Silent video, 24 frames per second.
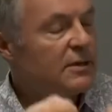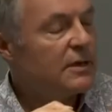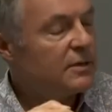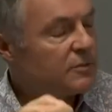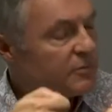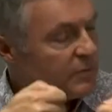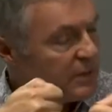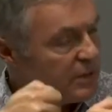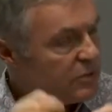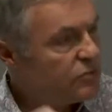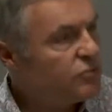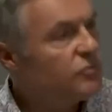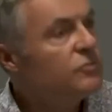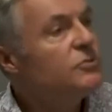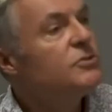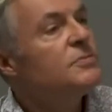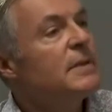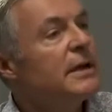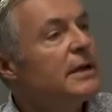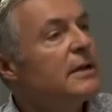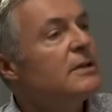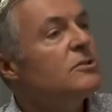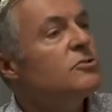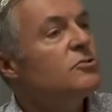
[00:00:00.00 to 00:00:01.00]
reduce
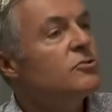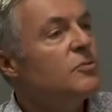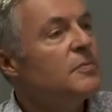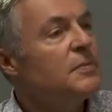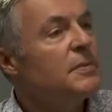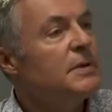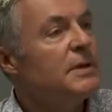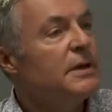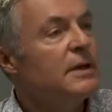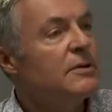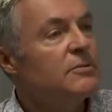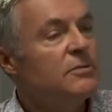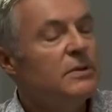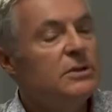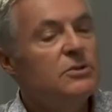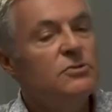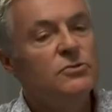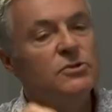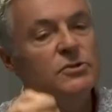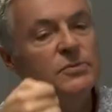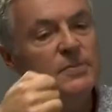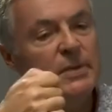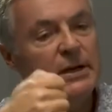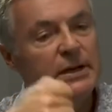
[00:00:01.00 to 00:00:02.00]
my entropy. I
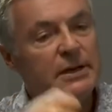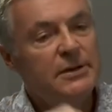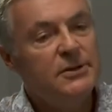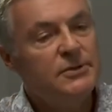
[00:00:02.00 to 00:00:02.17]
reduce my